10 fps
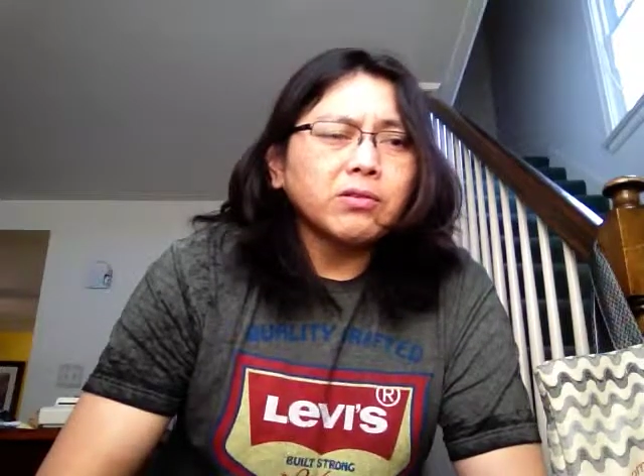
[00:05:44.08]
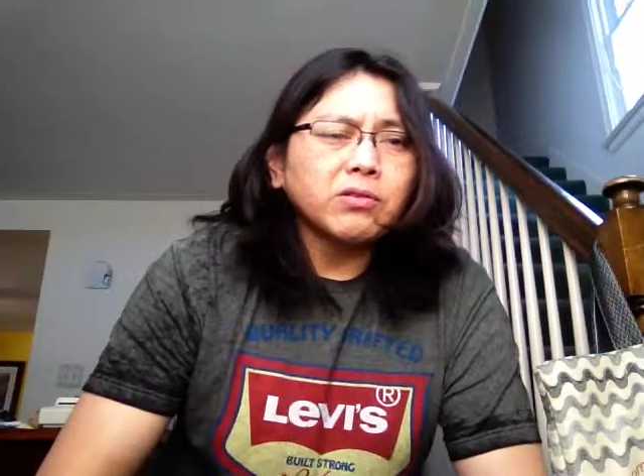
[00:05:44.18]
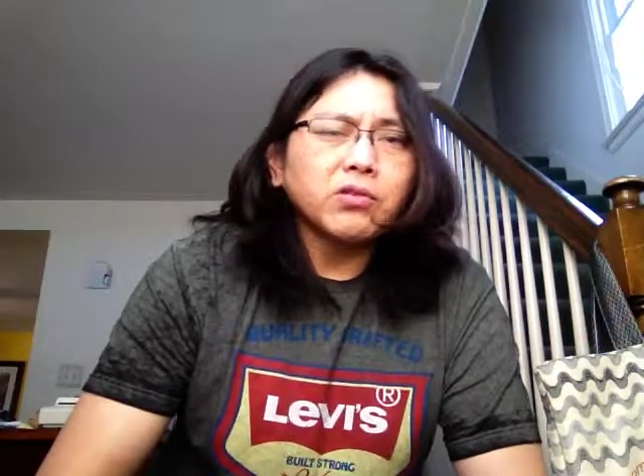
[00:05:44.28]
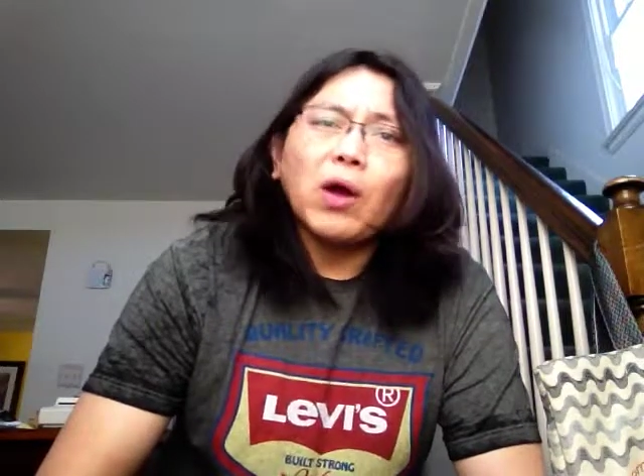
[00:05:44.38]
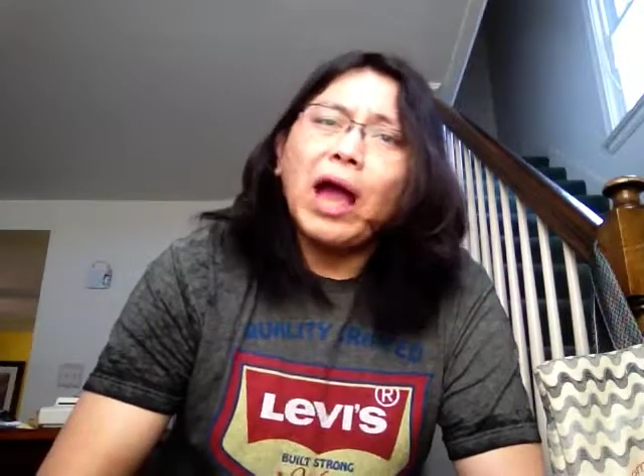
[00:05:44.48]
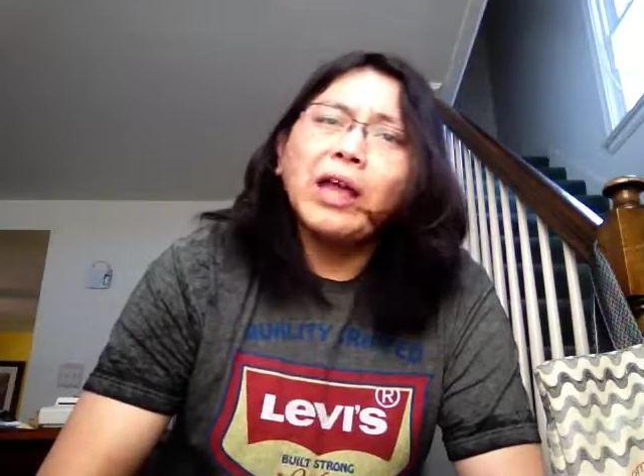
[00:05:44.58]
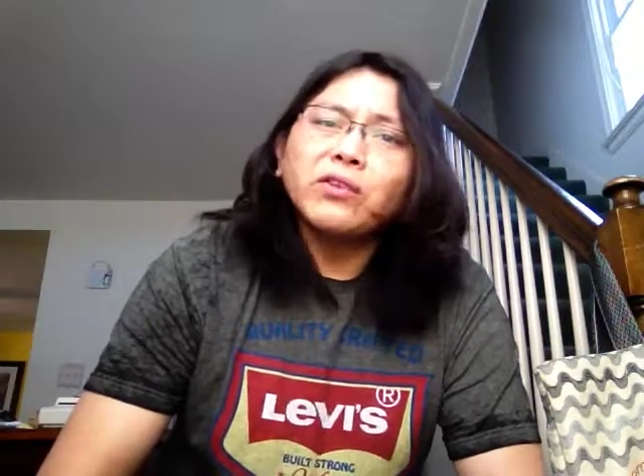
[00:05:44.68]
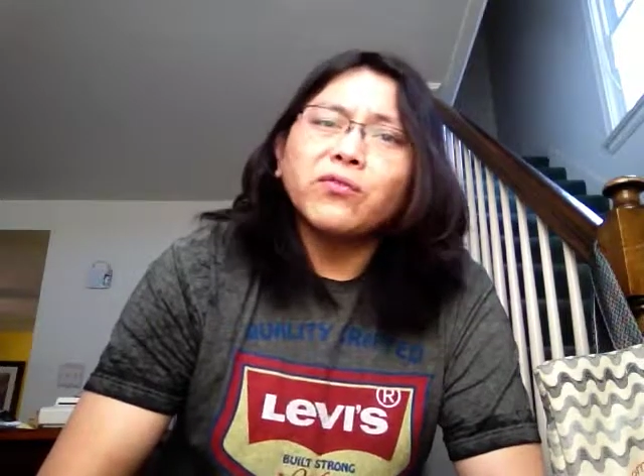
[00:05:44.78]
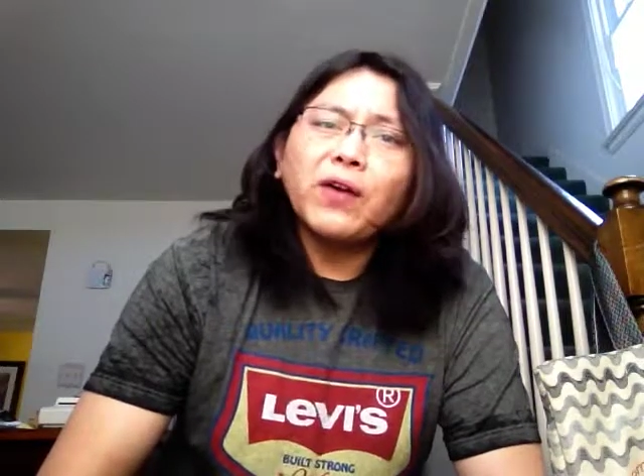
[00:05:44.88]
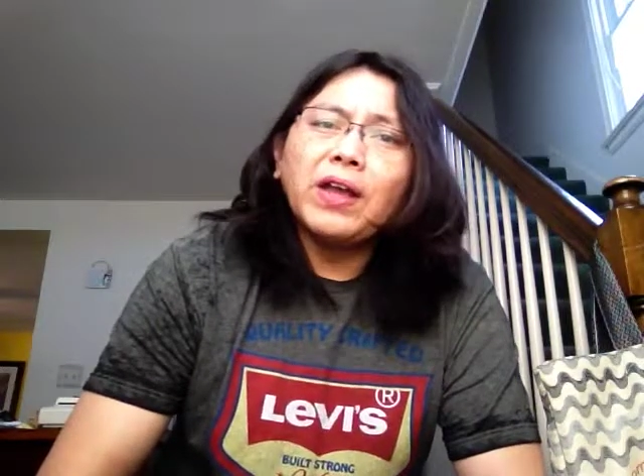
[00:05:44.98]
so I had
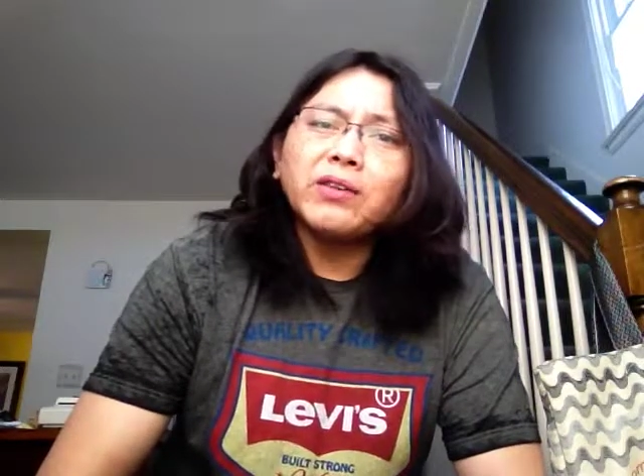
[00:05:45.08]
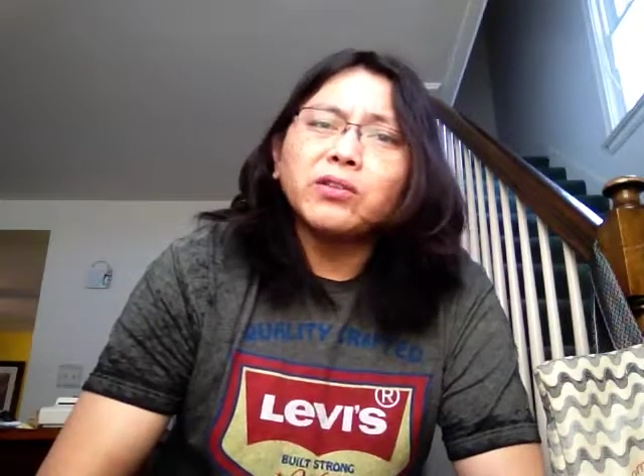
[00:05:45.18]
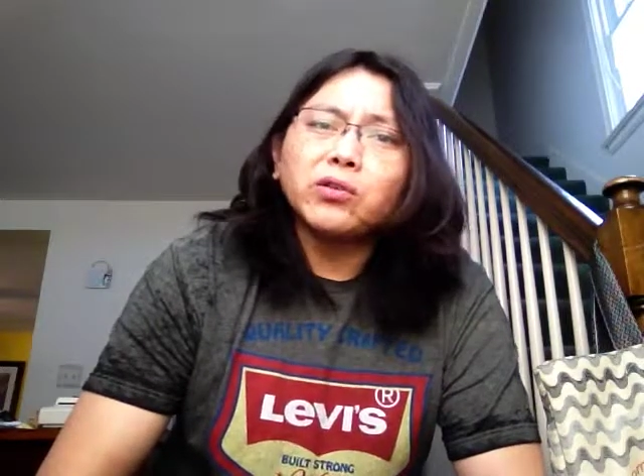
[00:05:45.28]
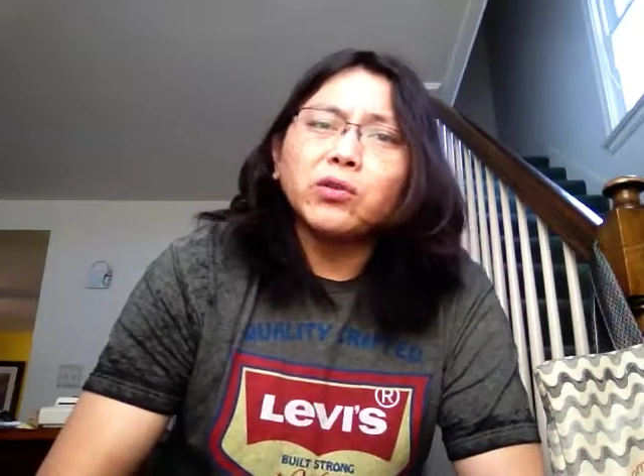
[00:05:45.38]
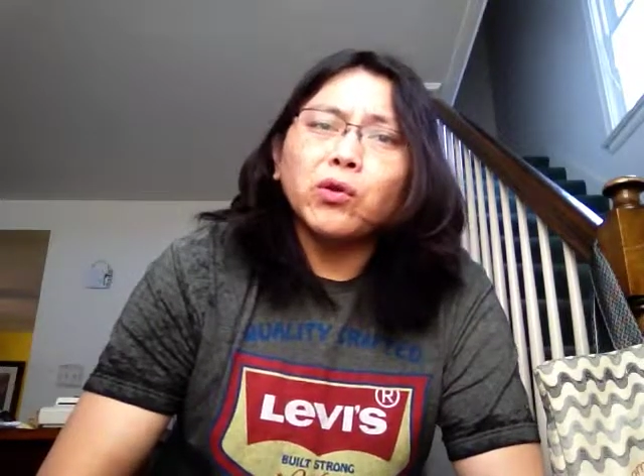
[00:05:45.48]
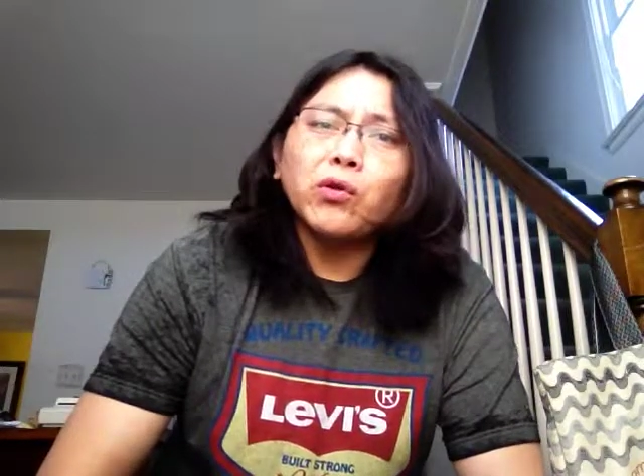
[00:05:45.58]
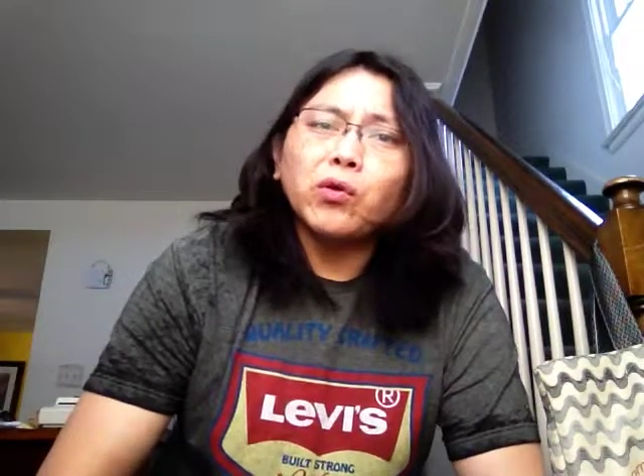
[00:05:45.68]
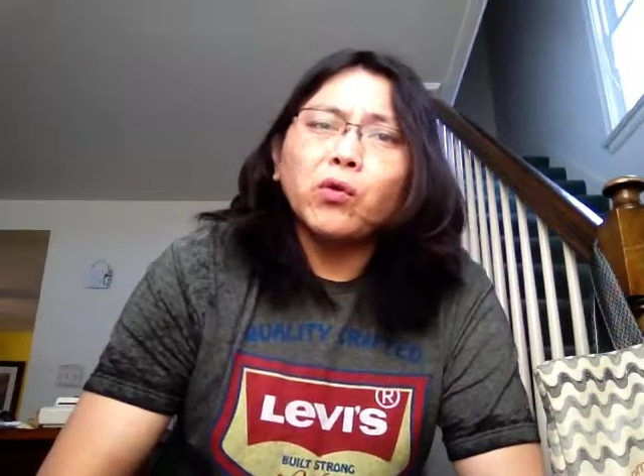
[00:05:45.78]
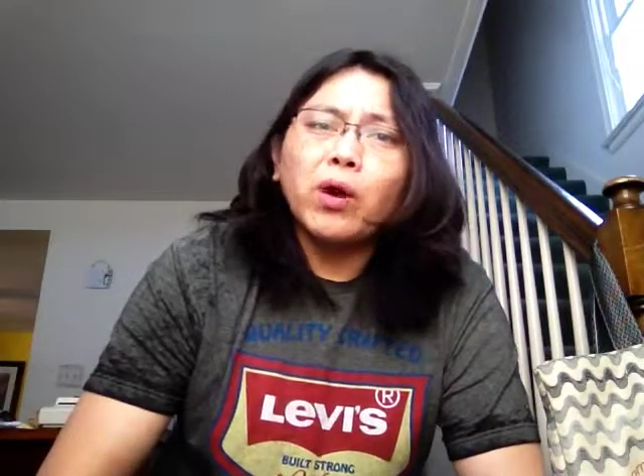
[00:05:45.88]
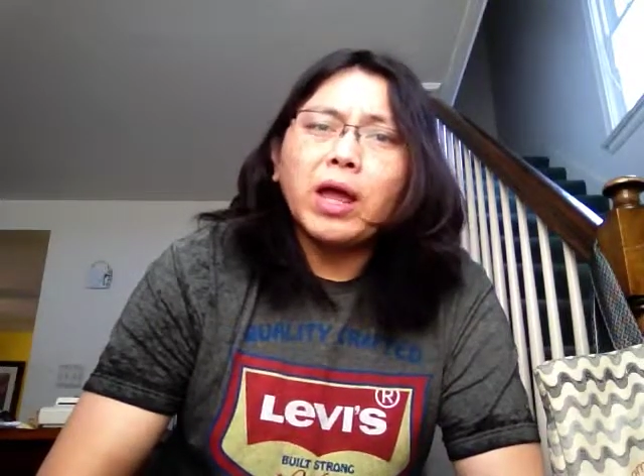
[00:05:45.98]
to fight to learn
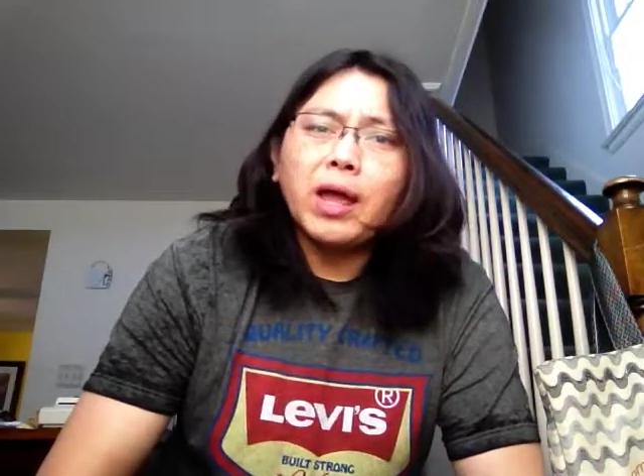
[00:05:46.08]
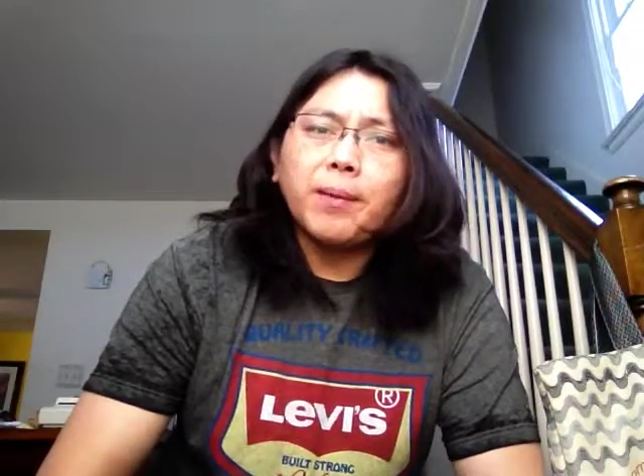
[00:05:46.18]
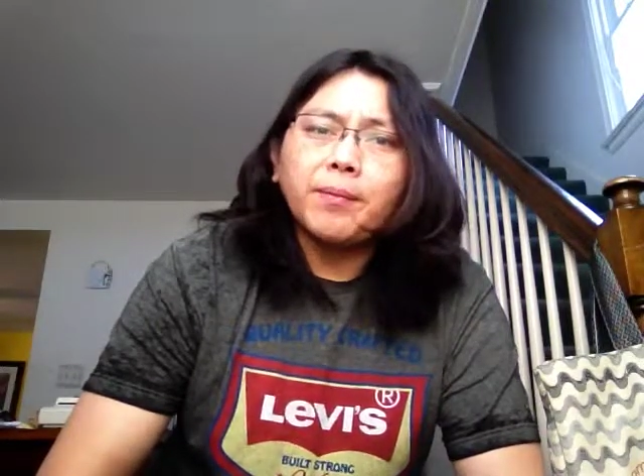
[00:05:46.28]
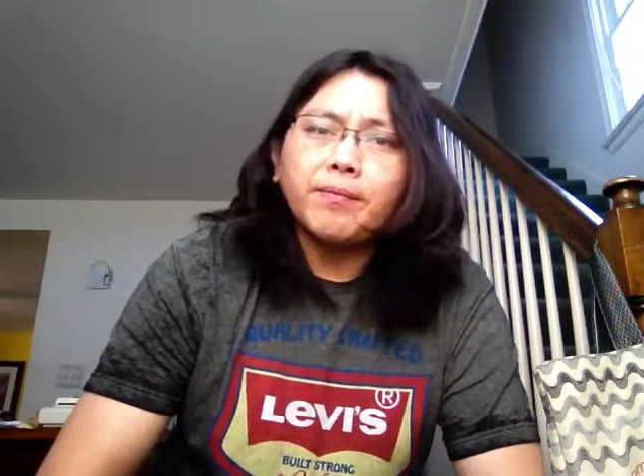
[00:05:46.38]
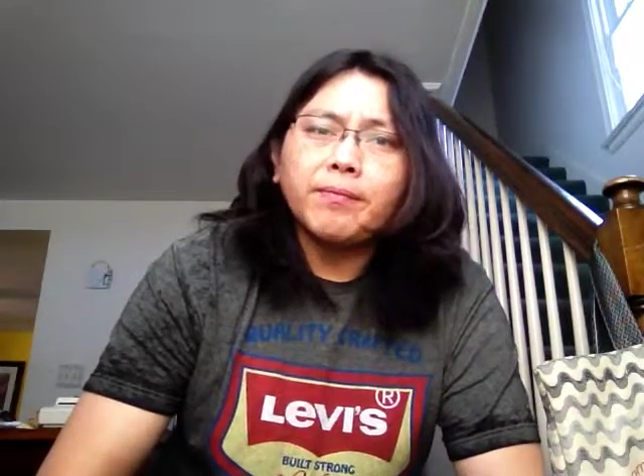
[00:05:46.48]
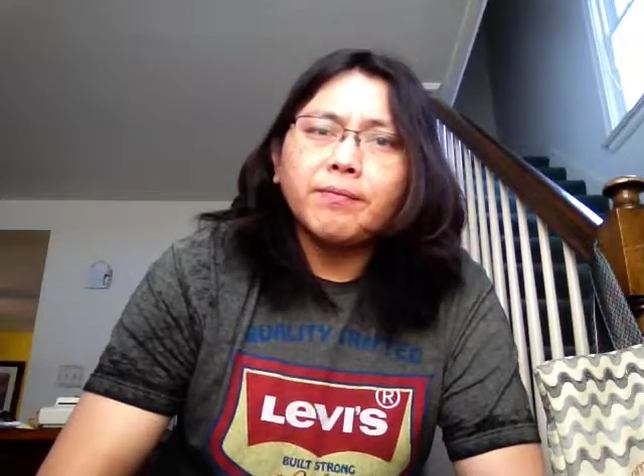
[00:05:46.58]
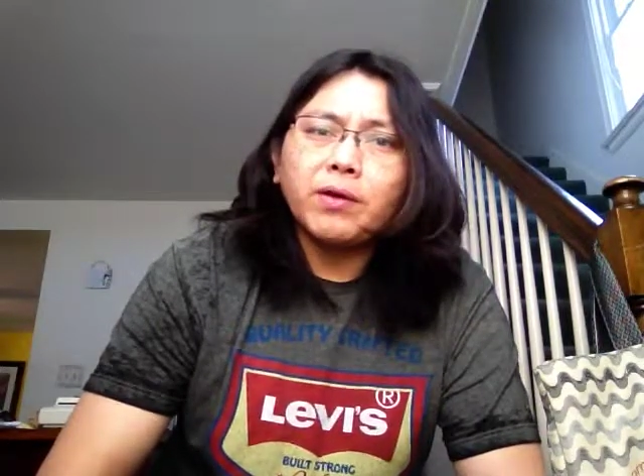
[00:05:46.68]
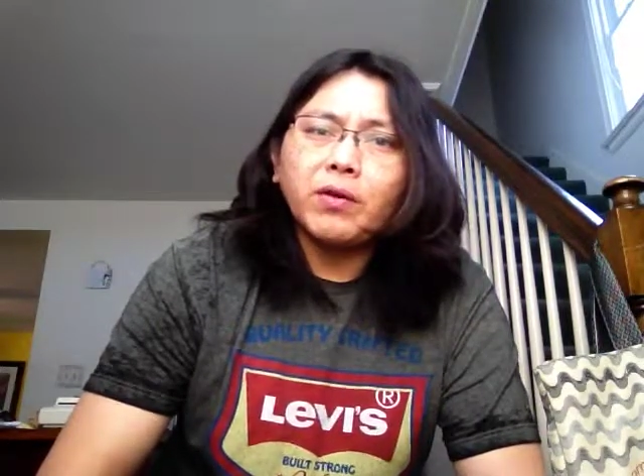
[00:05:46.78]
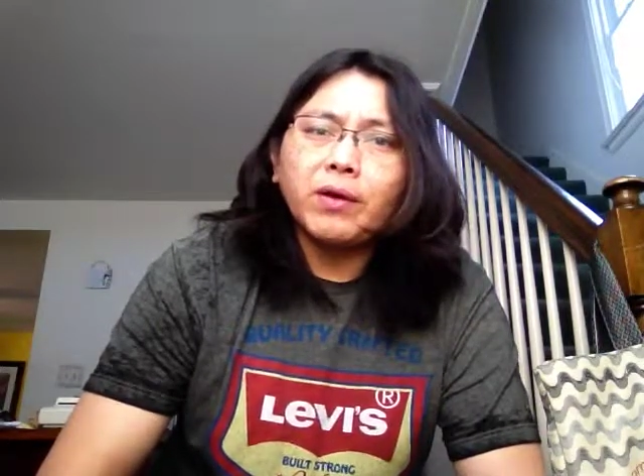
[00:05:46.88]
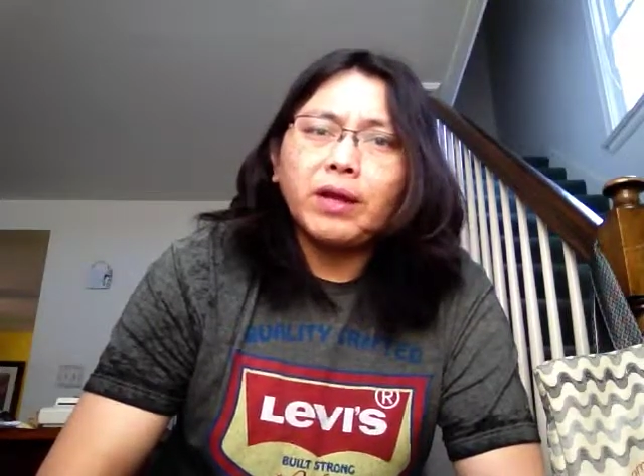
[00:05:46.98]
who I am,
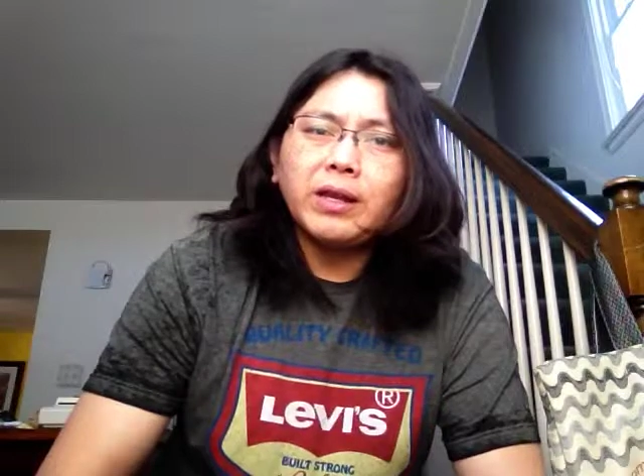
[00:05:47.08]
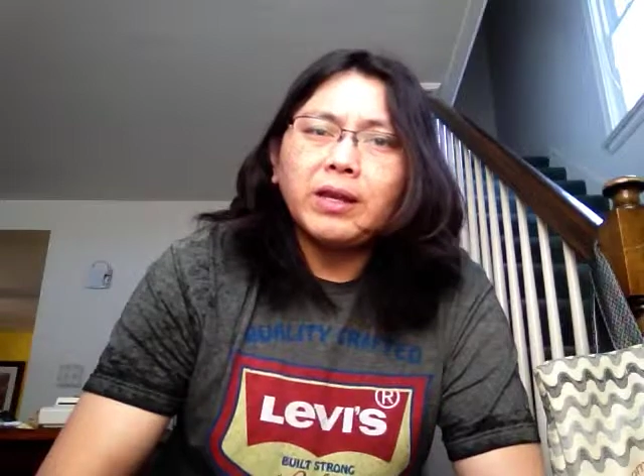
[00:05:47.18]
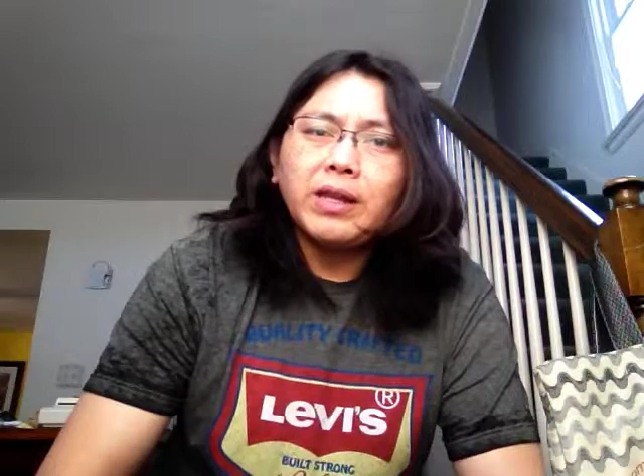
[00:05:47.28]
all right?